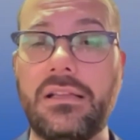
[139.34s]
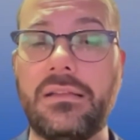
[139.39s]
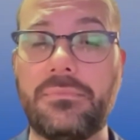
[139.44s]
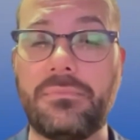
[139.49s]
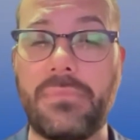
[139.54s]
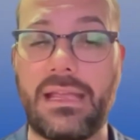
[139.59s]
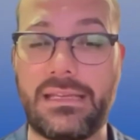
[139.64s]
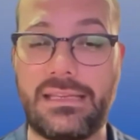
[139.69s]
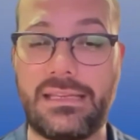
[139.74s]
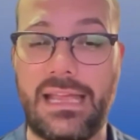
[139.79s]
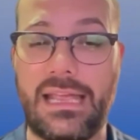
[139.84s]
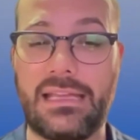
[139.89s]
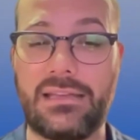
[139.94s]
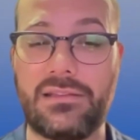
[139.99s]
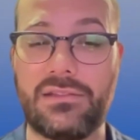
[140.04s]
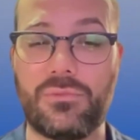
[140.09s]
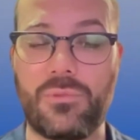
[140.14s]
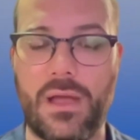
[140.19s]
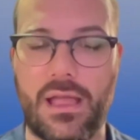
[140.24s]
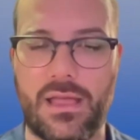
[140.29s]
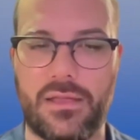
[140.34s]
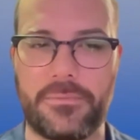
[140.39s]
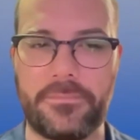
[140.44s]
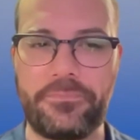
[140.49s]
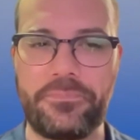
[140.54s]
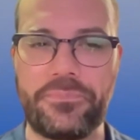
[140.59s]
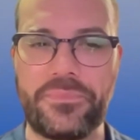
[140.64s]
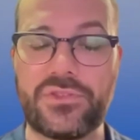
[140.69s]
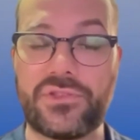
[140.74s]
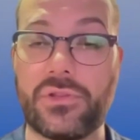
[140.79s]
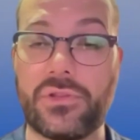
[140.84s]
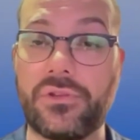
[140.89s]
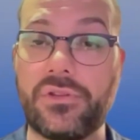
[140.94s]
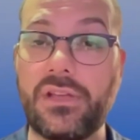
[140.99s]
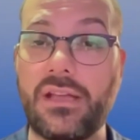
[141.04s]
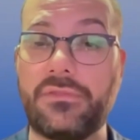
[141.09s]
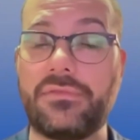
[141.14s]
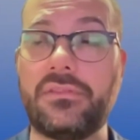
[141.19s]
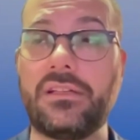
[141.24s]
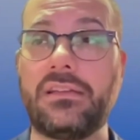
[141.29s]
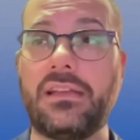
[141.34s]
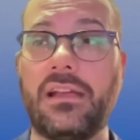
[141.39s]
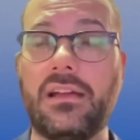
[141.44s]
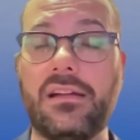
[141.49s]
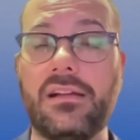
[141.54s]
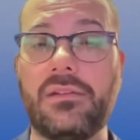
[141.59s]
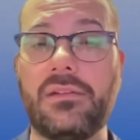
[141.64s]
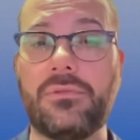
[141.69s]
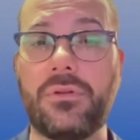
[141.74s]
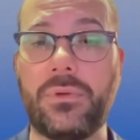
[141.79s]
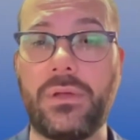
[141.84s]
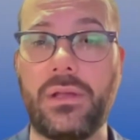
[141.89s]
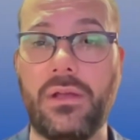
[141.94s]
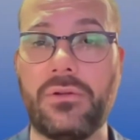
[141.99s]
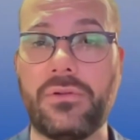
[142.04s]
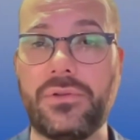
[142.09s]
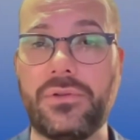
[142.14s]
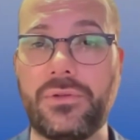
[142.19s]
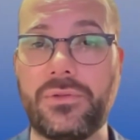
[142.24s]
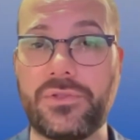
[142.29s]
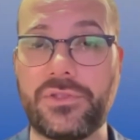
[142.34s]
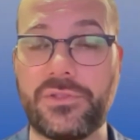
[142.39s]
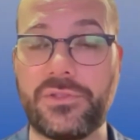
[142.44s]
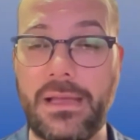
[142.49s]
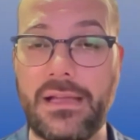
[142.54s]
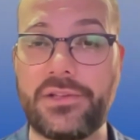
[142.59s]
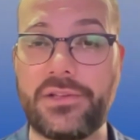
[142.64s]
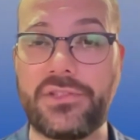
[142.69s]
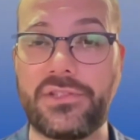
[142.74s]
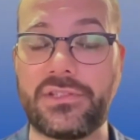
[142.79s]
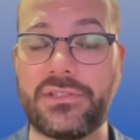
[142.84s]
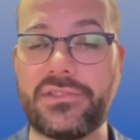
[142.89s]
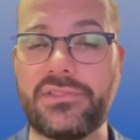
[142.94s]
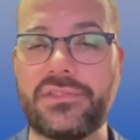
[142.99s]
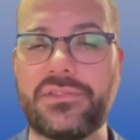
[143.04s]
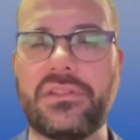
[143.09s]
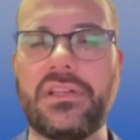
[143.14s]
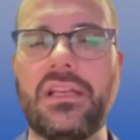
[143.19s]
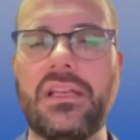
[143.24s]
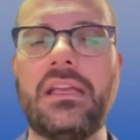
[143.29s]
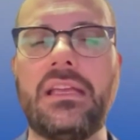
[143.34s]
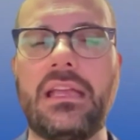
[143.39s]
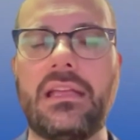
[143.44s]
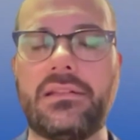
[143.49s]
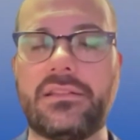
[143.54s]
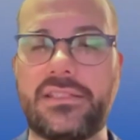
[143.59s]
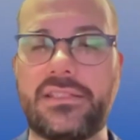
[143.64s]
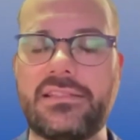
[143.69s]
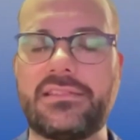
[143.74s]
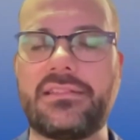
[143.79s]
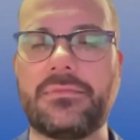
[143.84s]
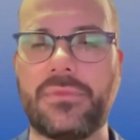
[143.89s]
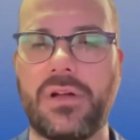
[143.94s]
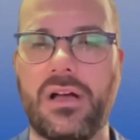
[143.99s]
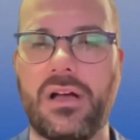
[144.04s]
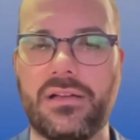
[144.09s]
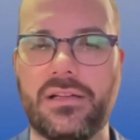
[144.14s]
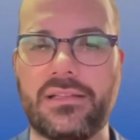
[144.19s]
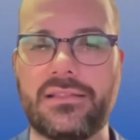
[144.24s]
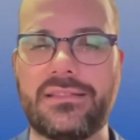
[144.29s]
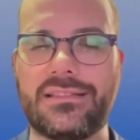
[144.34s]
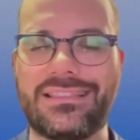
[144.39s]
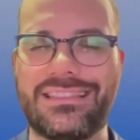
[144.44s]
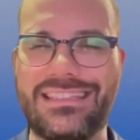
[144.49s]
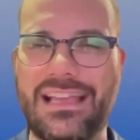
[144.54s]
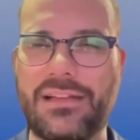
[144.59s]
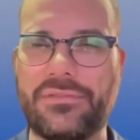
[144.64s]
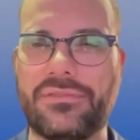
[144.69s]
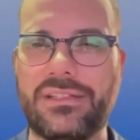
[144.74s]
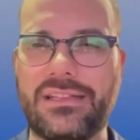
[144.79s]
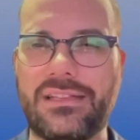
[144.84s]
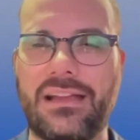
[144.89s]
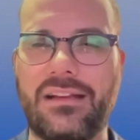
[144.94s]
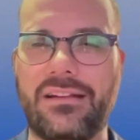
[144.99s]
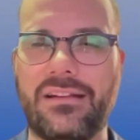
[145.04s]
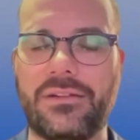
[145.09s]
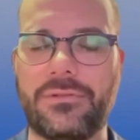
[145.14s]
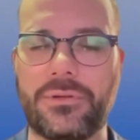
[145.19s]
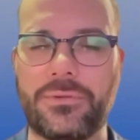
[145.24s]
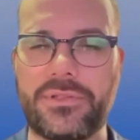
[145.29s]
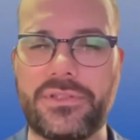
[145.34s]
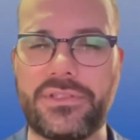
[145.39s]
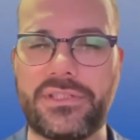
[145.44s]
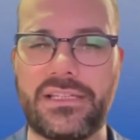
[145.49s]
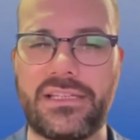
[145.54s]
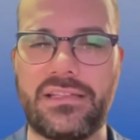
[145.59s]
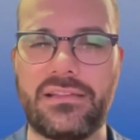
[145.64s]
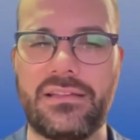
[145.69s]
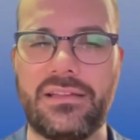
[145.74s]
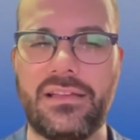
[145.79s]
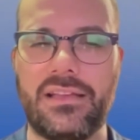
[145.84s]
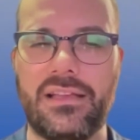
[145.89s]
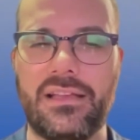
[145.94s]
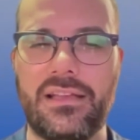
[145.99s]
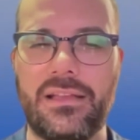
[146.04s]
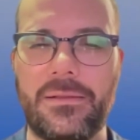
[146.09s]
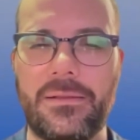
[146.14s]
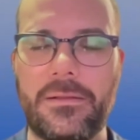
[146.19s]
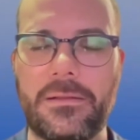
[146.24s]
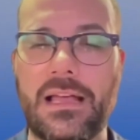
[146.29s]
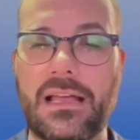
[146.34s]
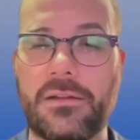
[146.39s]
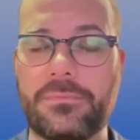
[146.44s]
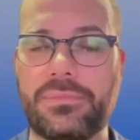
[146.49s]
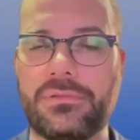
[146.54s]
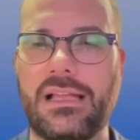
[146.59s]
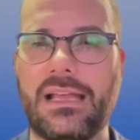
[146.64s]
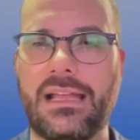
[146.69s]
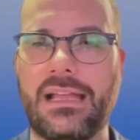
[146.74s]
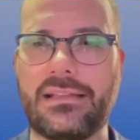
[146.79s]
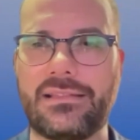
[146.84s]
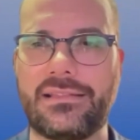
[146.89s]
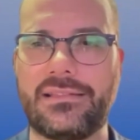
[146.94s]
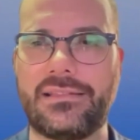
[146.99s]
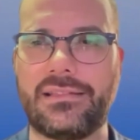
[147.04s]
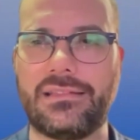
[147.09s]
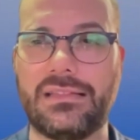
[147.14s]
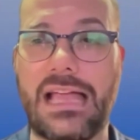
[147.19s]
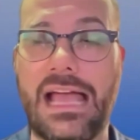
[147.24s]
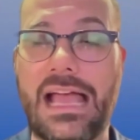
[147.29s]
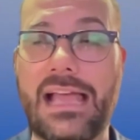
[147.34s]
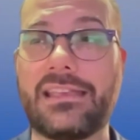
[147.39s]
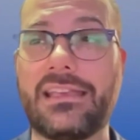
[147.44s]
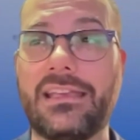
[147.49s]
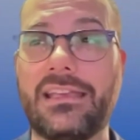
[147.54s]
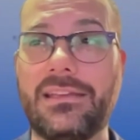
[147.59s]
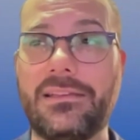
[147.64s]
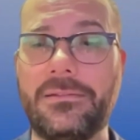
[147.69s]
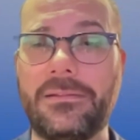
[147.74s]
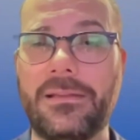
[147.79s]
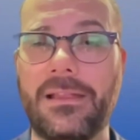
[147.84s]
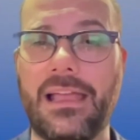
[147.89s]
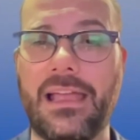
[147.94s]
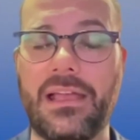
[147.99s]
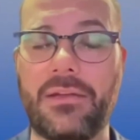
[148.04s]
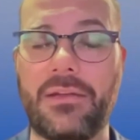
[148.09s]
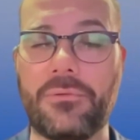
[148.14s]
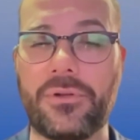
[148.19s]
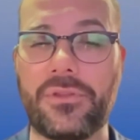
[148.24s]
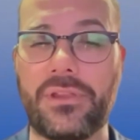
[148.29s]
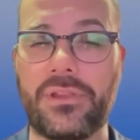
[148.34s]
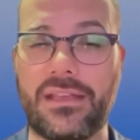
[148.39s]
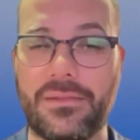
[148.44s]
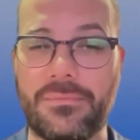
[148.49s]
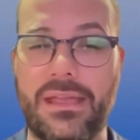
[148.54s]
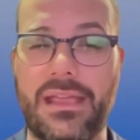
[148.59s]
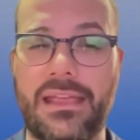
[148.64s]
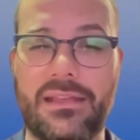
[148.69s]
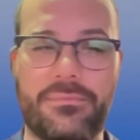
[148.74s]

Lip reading: maintained well. So they're definitely an area when we go and do inspections and system audits, it's definitely an area where we see a lot of plants lacking and where they can make